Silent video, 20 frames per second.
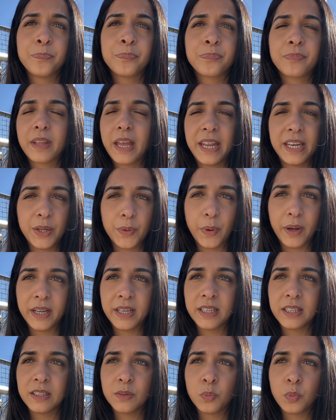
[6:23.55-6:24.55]

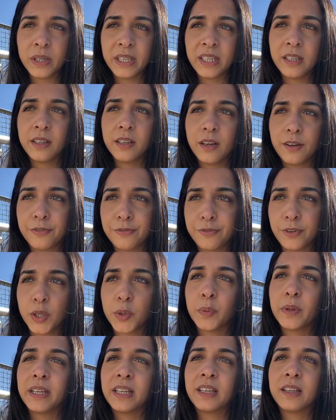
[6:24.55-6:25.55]
anyway, we are
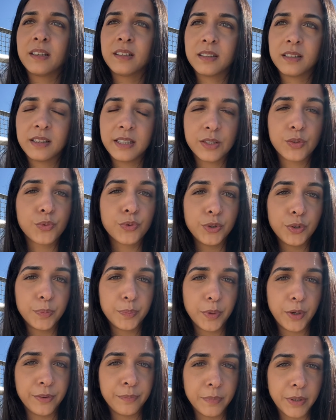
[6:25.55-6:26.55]
following this
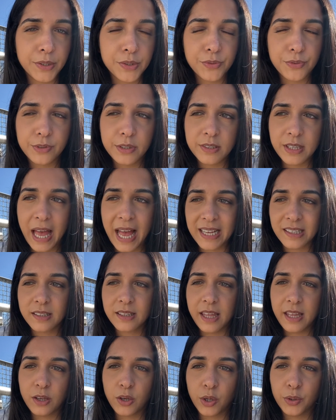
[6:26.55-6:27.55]
group of mercenaries as
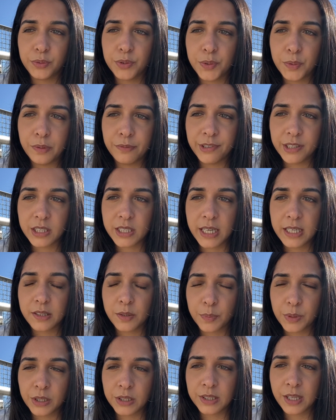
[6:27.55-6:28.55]
they go to investigate
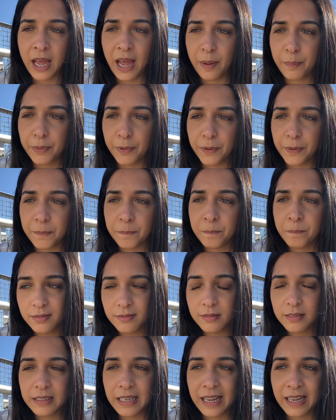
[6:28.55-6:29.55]
something that's happened.
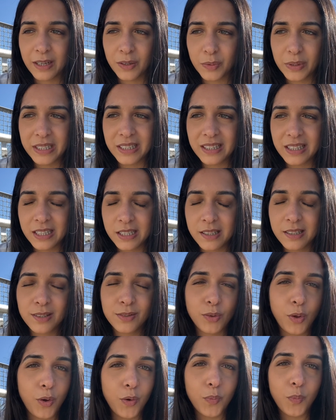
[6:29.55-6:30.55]
Now, this is
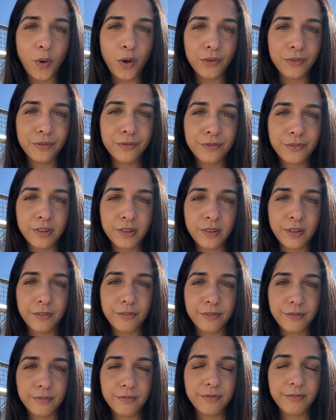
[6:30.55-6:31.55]
not one for the
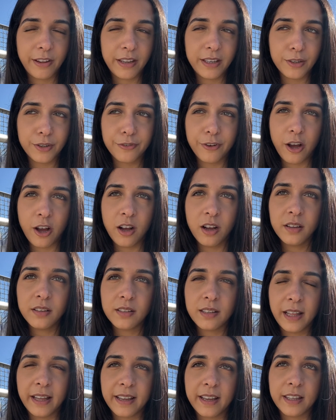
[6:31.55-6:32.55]
faint of
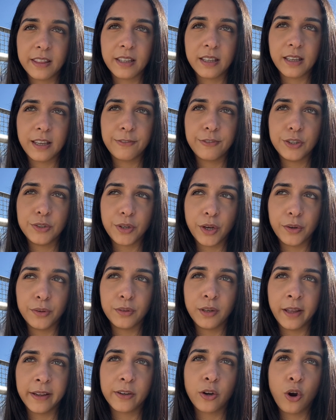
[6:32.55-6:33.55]
heart. Like, I think if you don't
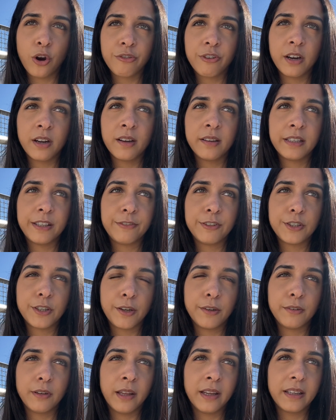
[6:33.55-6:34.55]
like horror, and if you
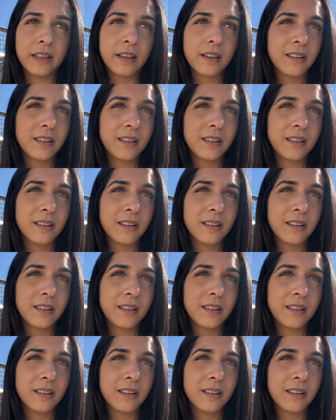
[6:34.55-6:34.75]
don't like